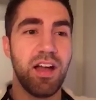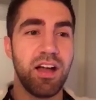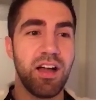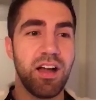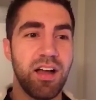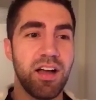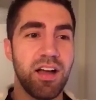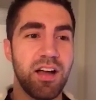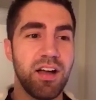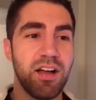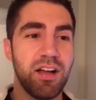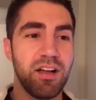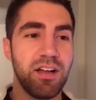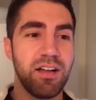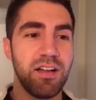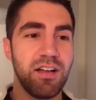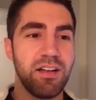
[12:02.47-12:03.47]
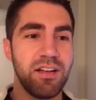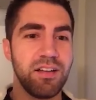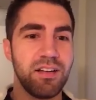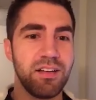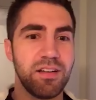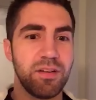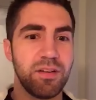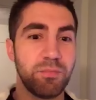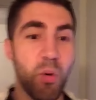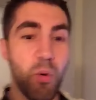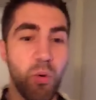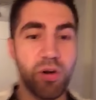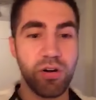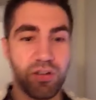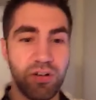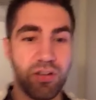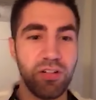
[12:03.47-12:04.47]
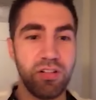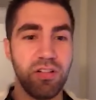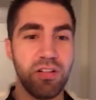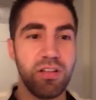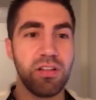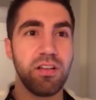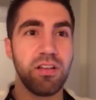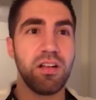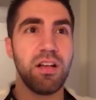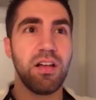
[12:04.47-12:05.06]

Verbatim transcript: uh, Portal,